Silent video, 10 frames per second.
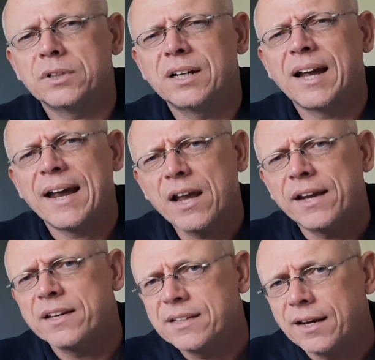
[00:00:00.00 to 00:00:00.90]
kind of
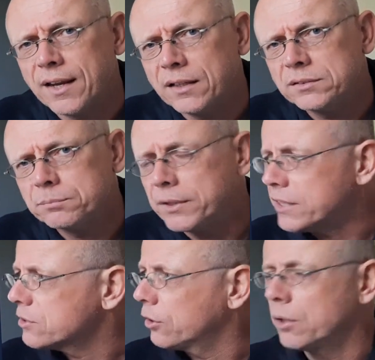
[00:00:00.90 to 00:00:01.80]
entertaining, but
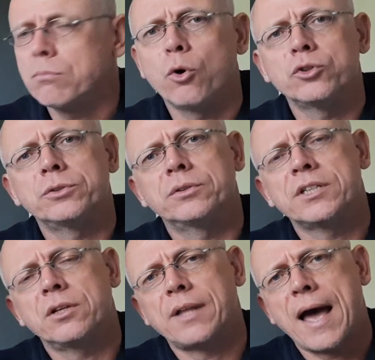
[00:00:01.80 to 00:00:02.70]
that's not
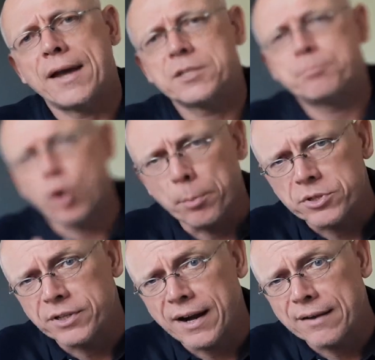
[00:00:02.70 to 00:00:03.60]
the highest purpose
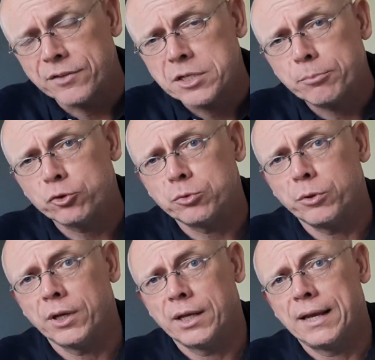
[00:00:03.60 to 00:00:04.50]
they have. They're supposed to
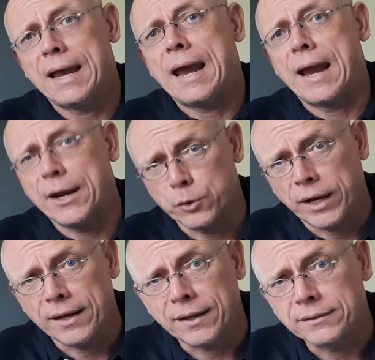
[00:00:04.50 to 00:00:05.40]
be
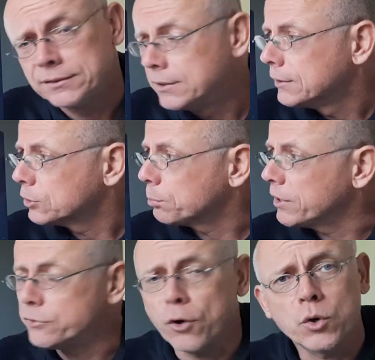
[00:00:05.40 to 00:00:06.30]
educating. So
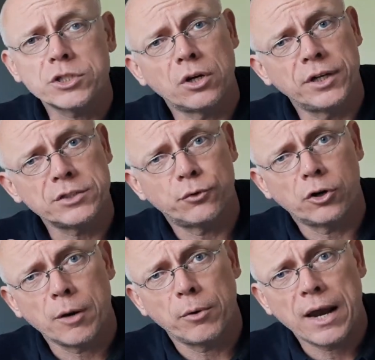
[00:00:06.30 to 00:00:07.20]
please focus on this for a
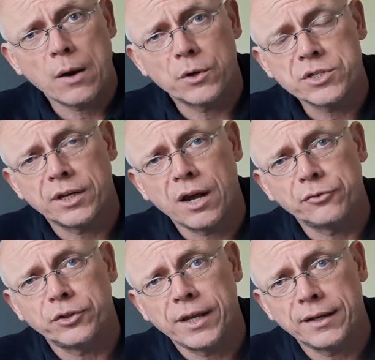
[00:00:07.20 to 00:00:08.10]
couple of hours, and
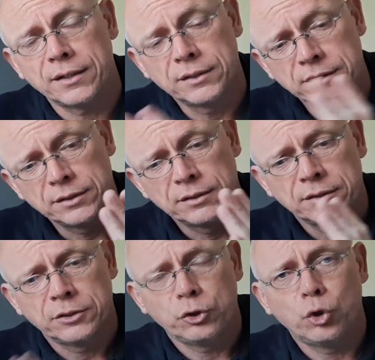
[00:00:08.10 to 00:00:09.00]
after that,
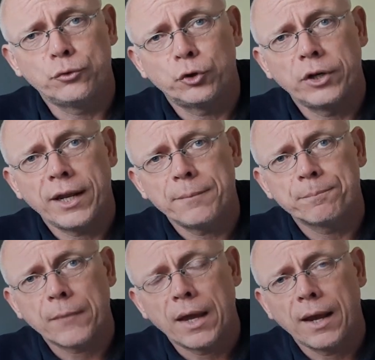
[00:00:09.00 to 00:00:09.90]
you're good for the day.
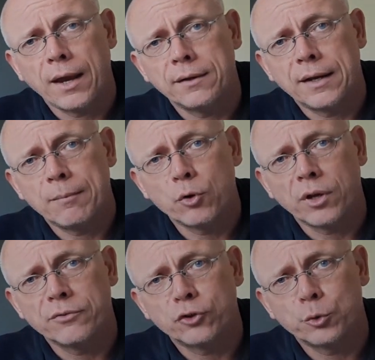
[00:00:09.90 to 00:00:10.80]
And then I'm
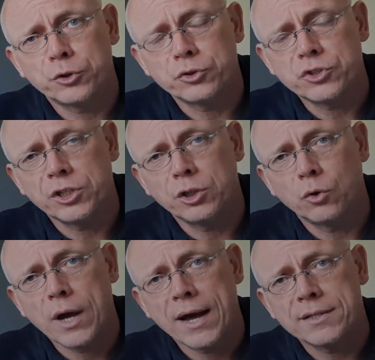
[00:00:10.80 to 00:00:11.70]
looking forward to see you
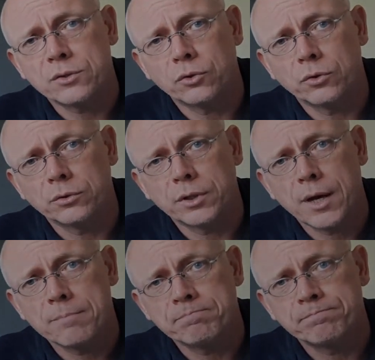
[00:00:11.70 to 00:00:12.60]
guys all
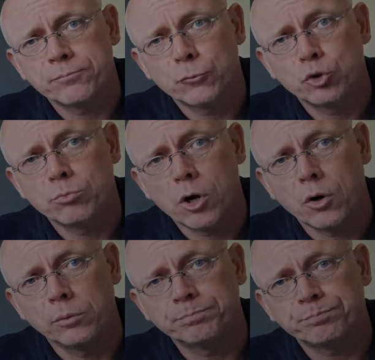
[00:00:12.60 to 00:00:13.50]

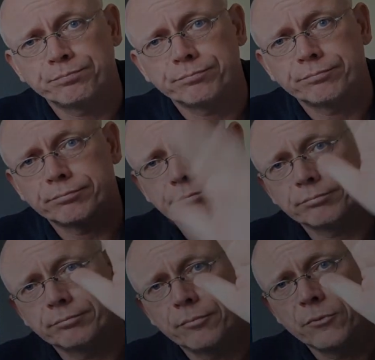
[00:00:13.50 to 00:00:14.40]
tomorrow.
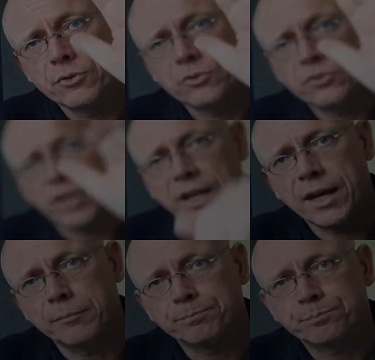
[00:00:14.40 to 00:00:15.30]
Take care.